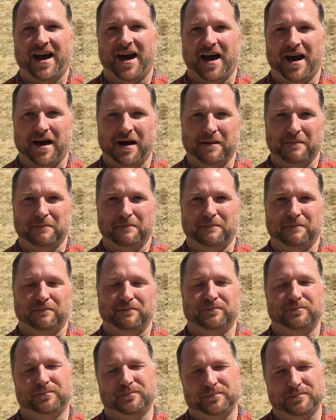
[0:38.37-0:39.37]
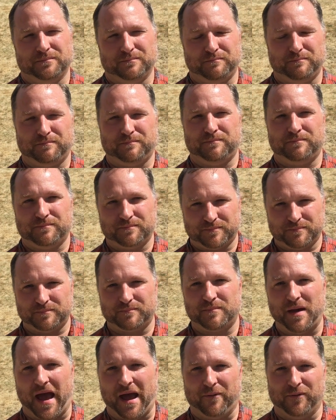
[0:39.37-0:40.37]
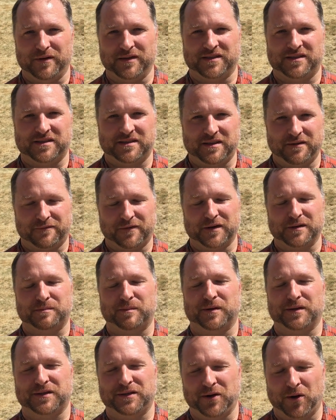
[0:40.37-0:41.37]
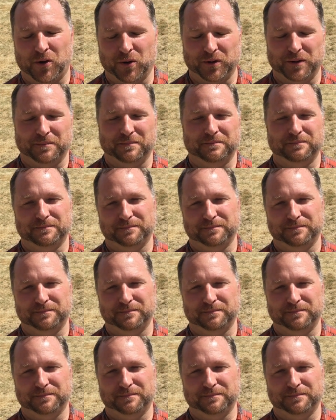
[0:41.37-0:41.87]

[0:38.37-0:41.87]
Um, I was the first person to hold him,